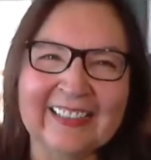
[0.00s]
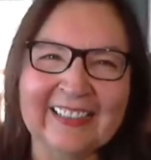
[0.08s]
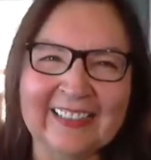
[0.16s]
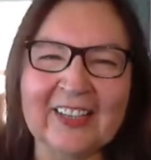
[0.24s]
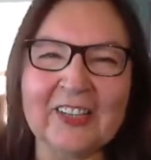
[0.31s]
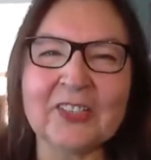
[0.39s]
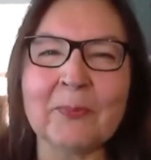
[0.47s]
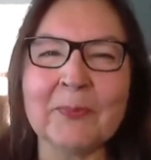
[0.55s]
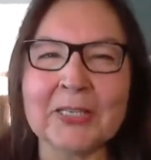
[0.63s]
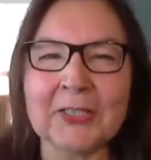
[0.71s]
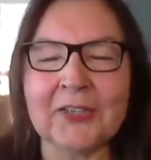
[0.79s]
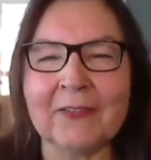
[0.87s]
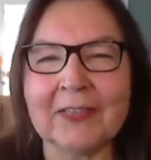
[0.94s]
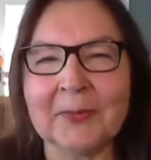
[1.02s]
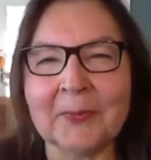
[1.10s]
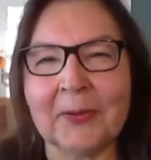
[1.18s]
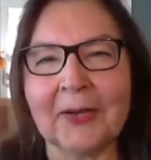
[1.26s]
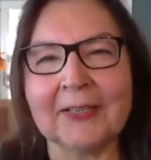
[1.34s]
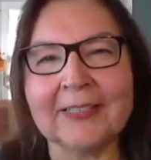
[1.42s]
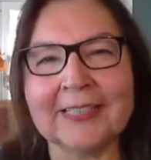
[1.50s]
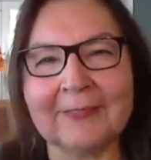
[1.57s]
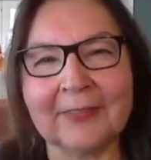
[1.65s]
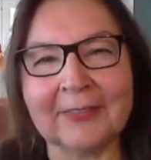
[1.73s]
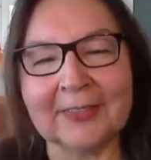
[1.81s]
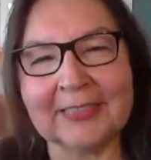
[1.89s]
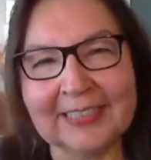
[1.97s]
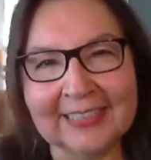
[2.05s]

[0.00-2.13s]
There's a mischievous part, definitely.